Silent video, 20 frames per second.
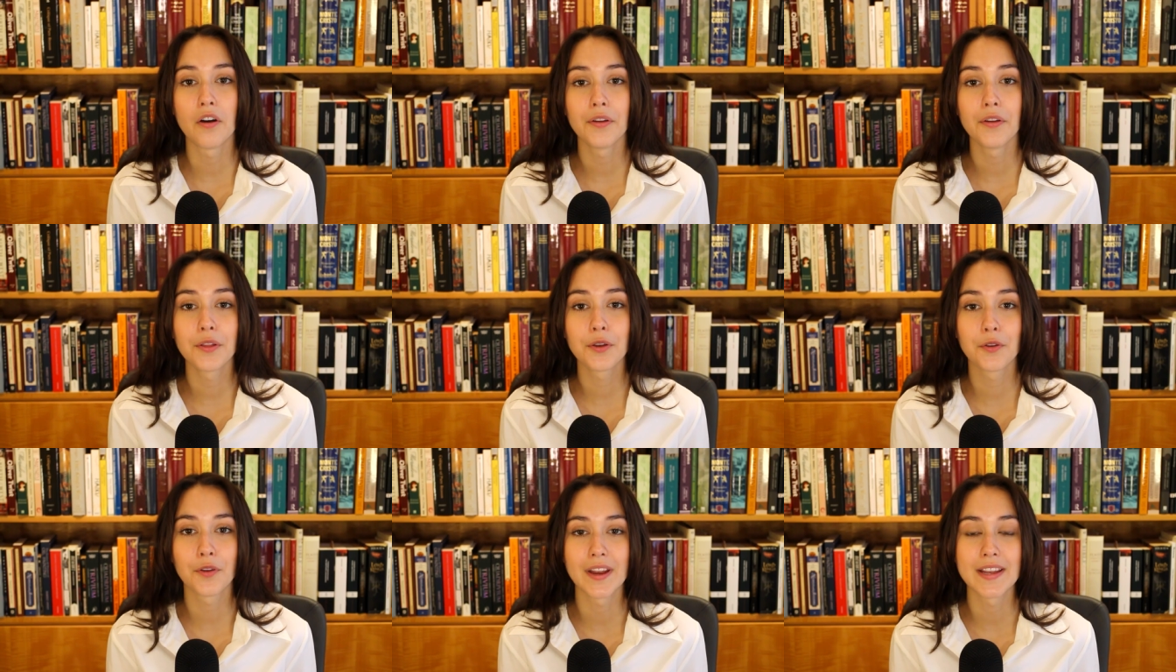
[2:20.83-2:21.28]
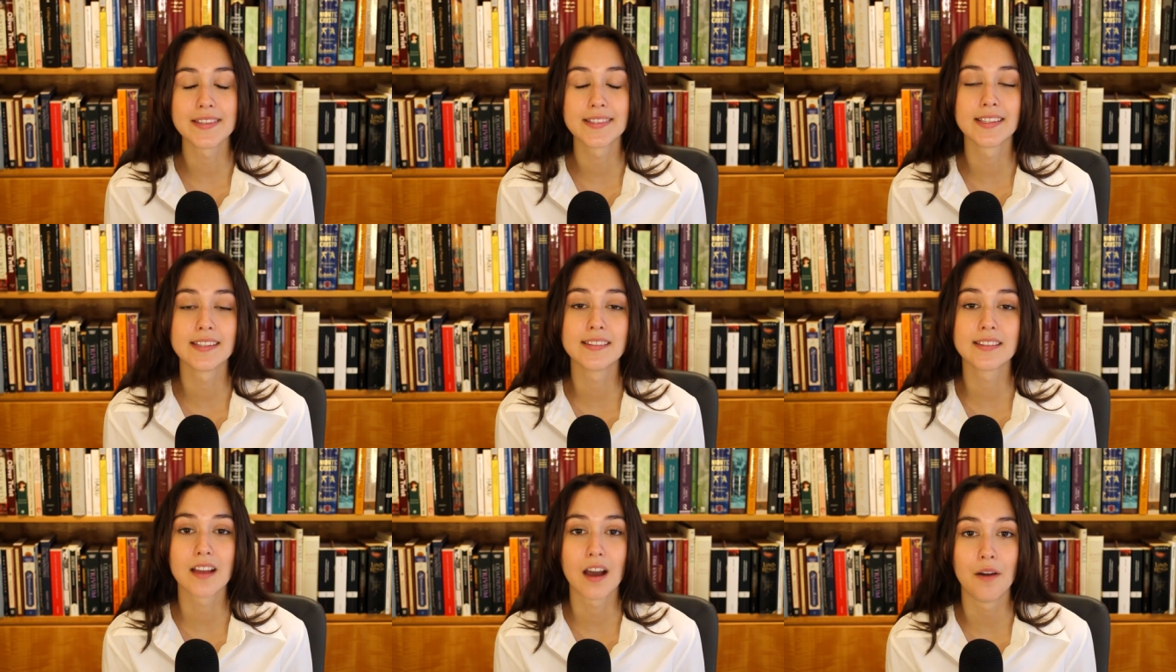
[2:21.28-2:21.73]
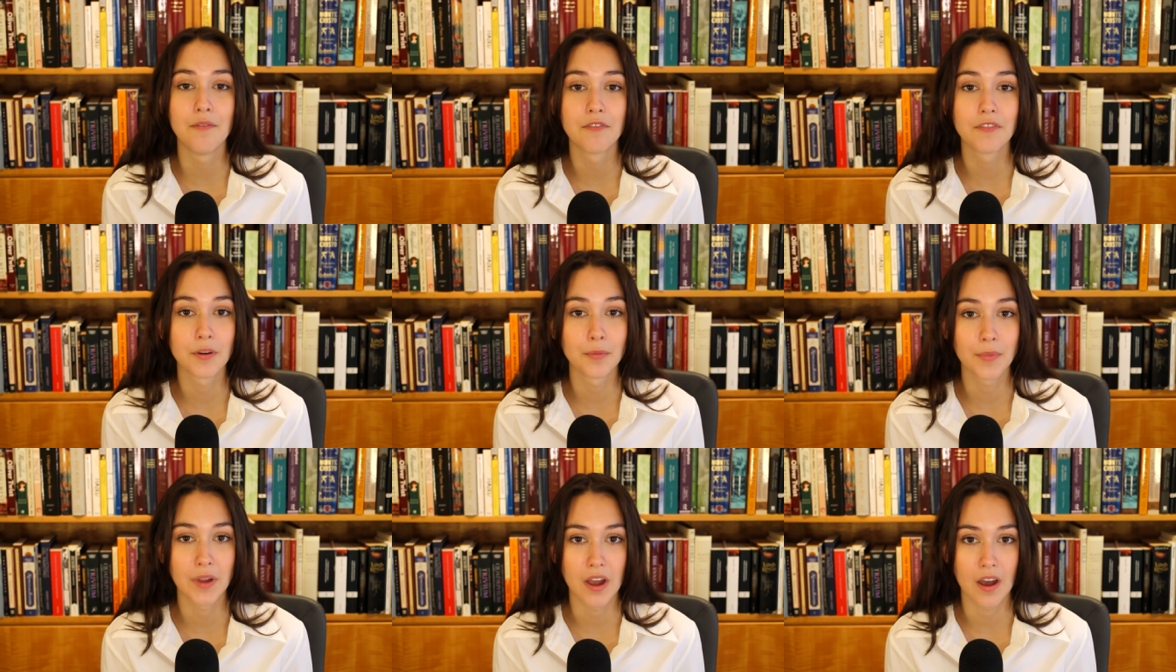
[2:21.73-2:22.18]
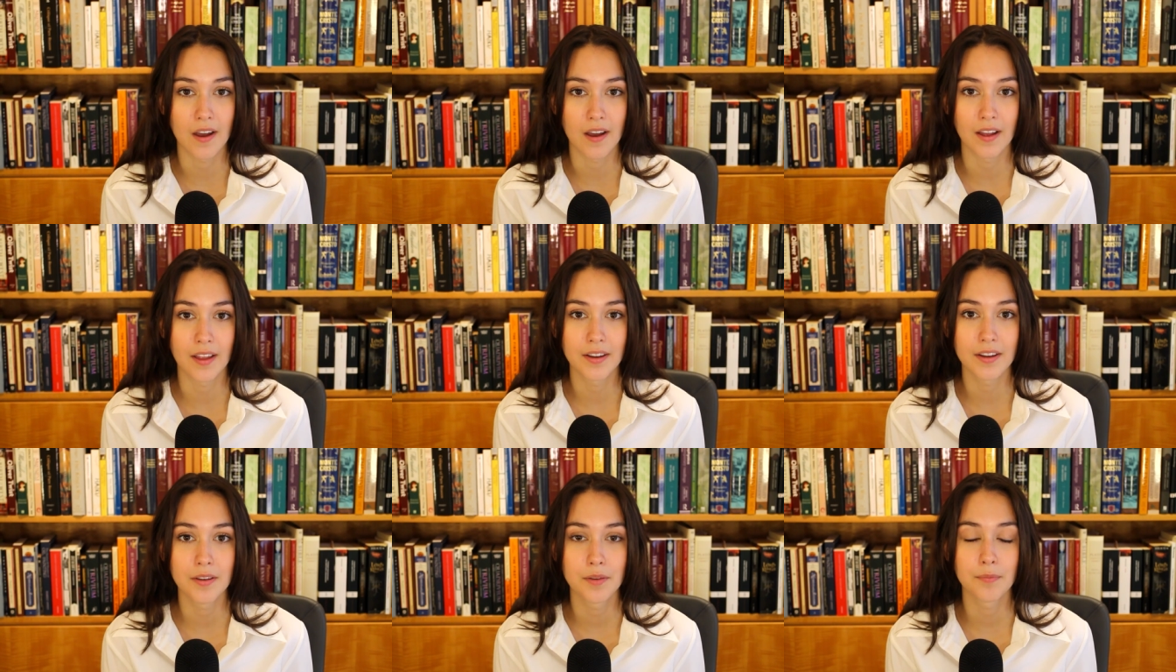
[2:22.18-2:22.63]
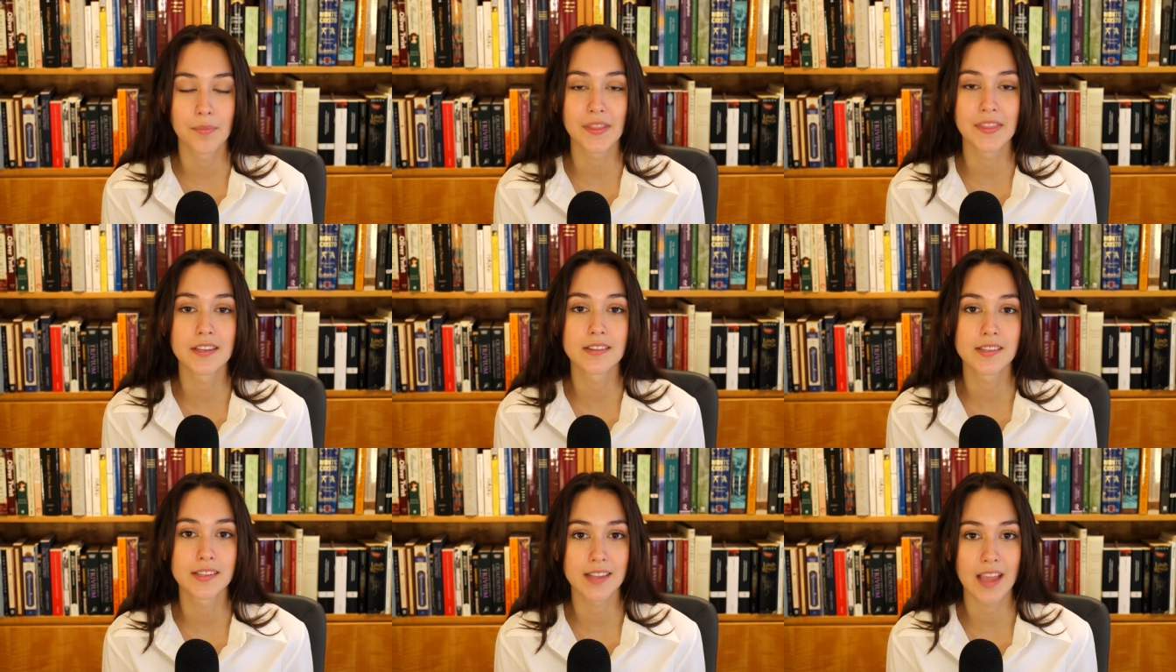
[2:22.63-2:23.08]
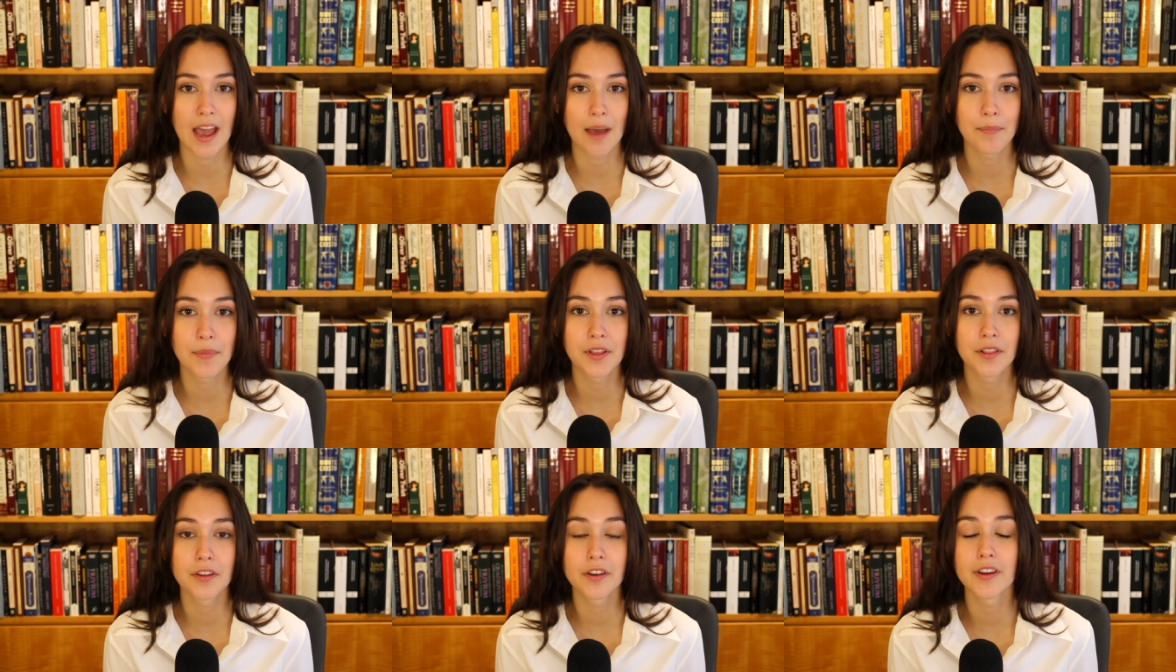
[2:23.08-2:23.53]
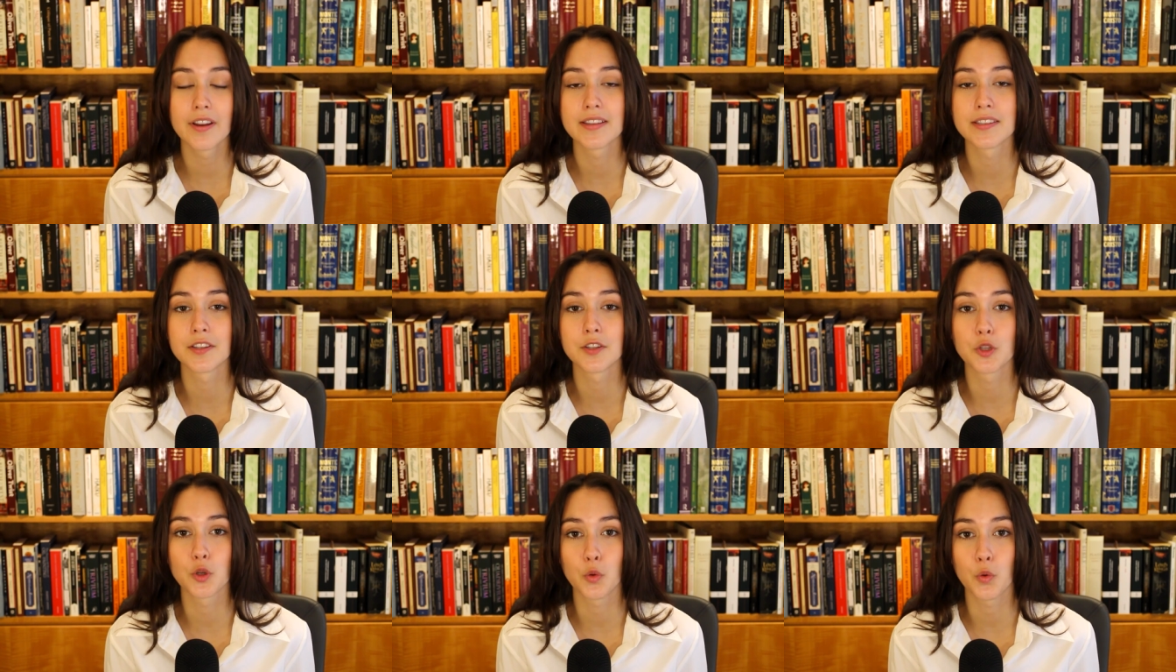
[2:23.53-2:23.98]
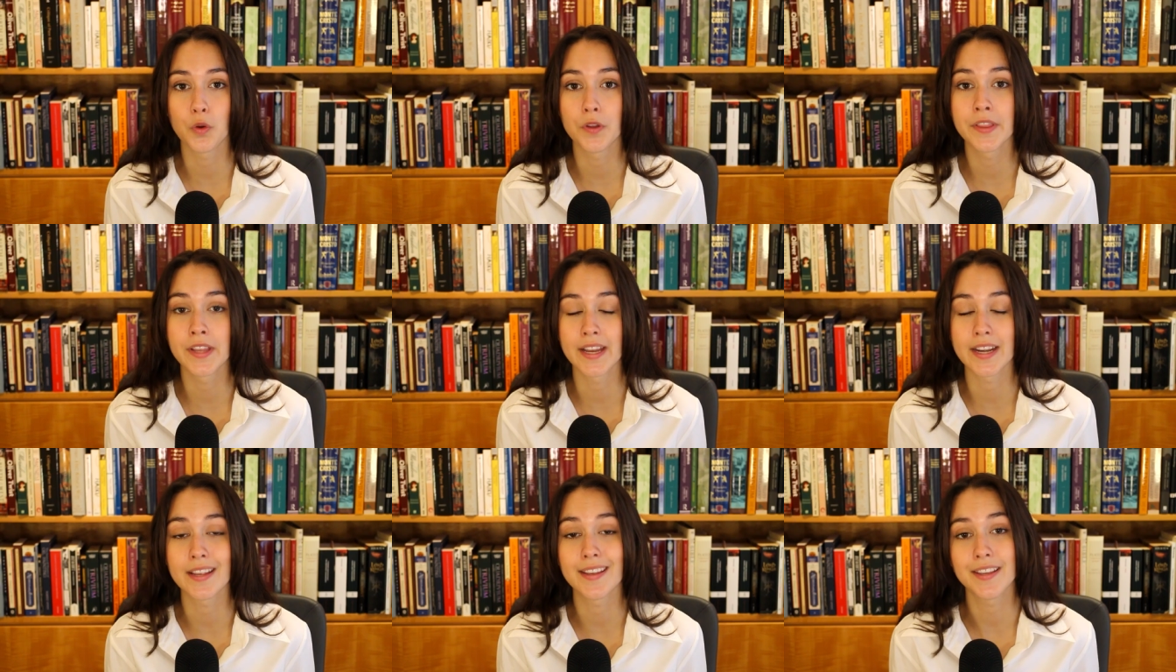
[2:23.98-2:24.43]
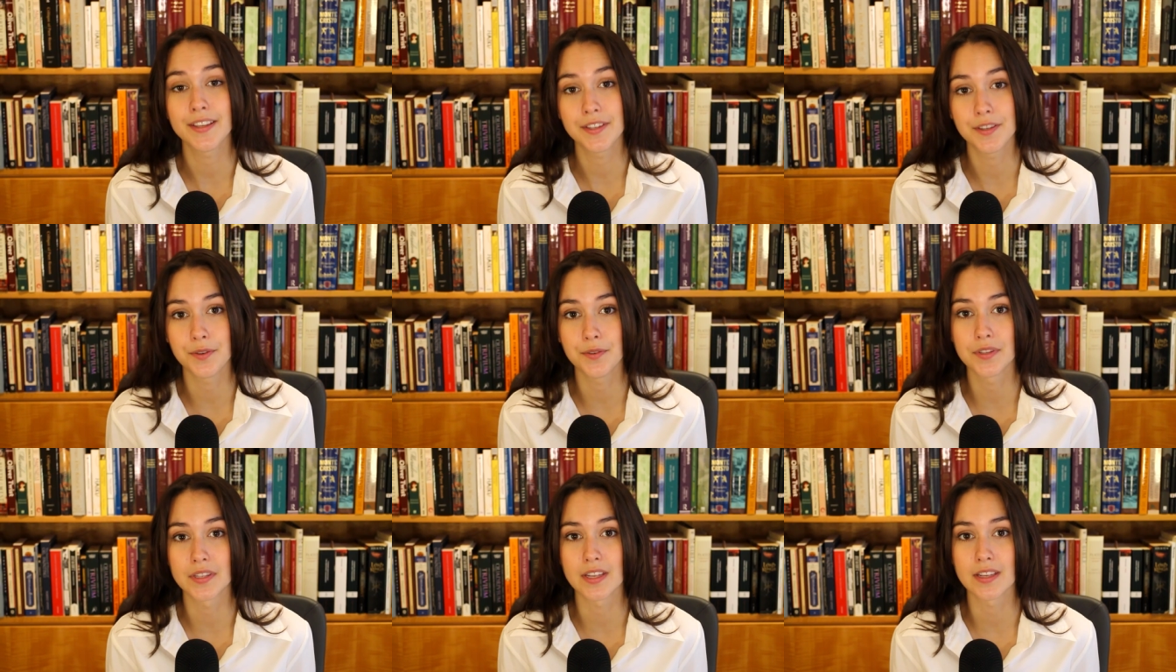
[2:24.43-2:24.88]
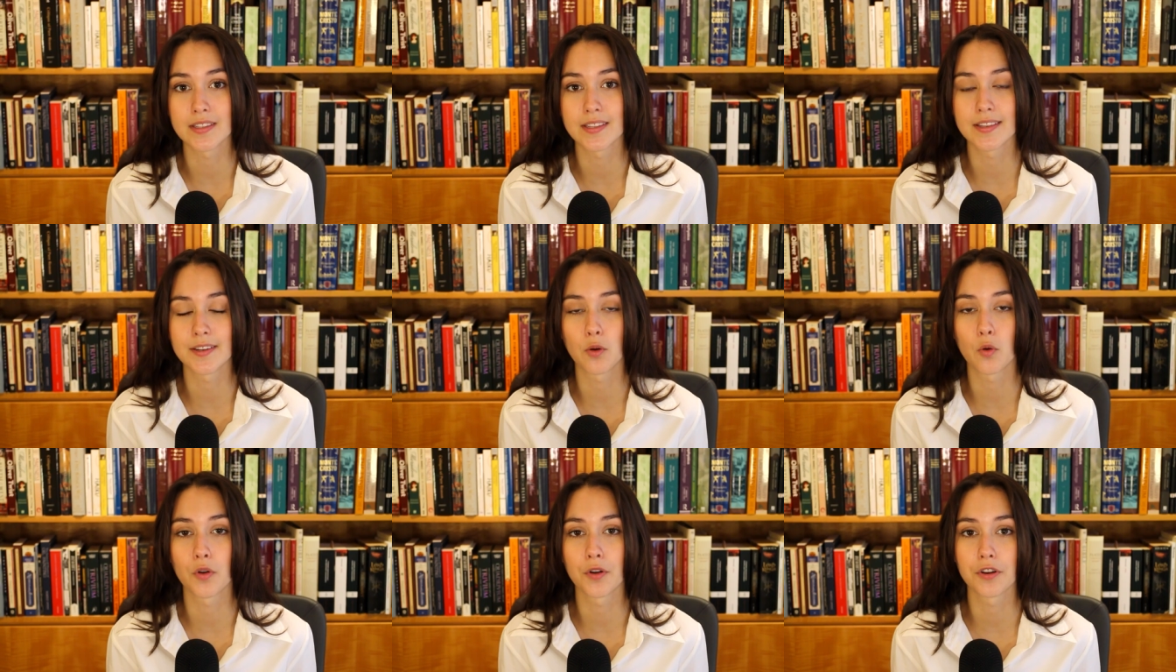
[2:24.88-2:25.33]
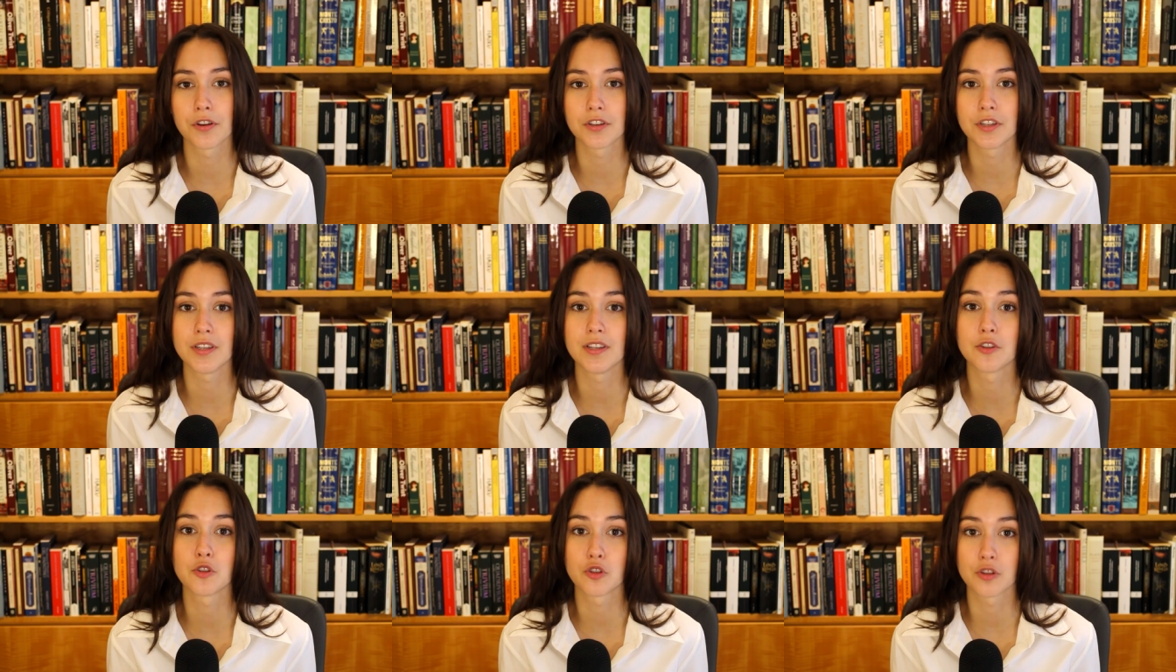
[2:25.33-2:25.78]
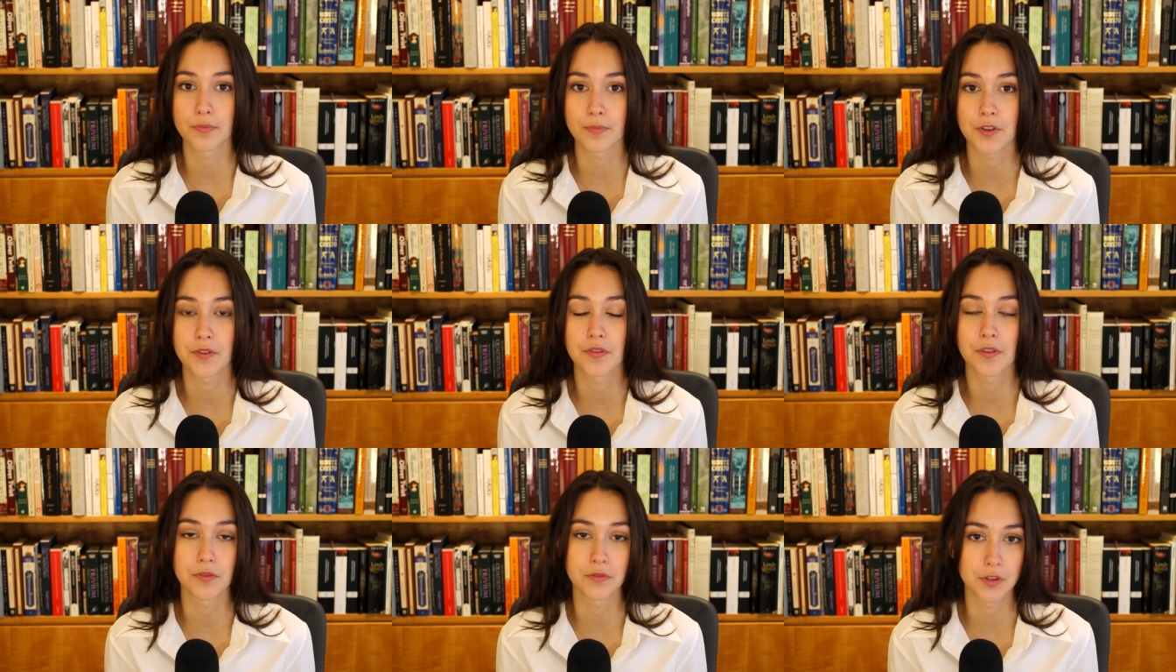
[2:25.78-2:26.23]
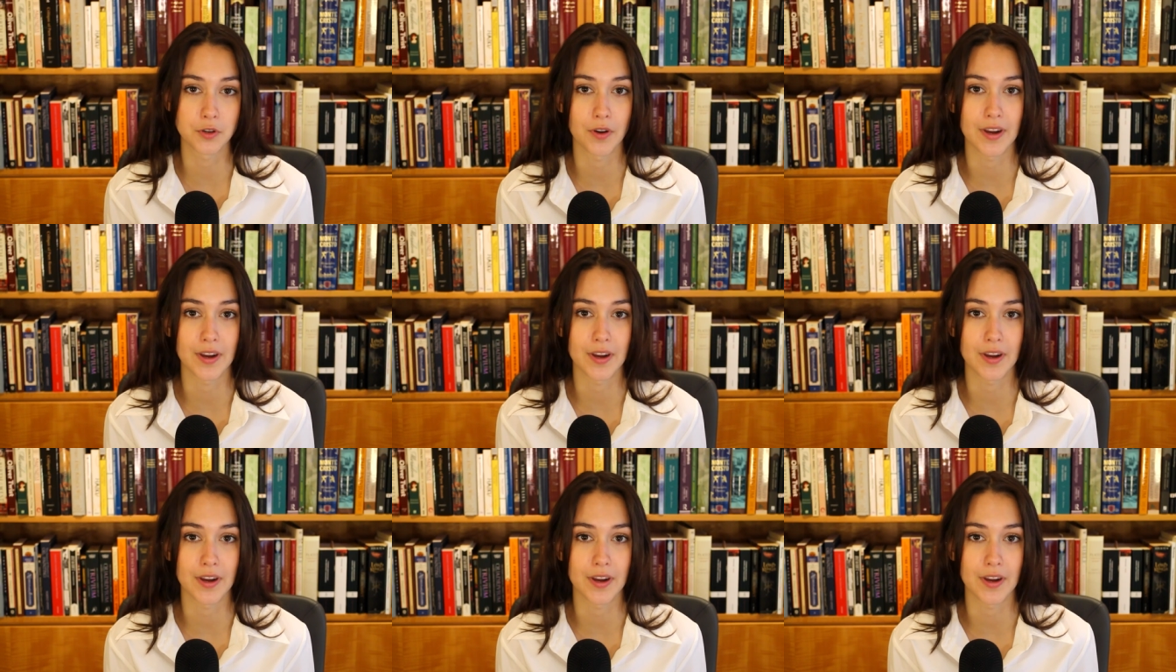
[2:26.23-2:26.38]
All the graces come from God, but the scapular is a tool that He uses in order to distribute those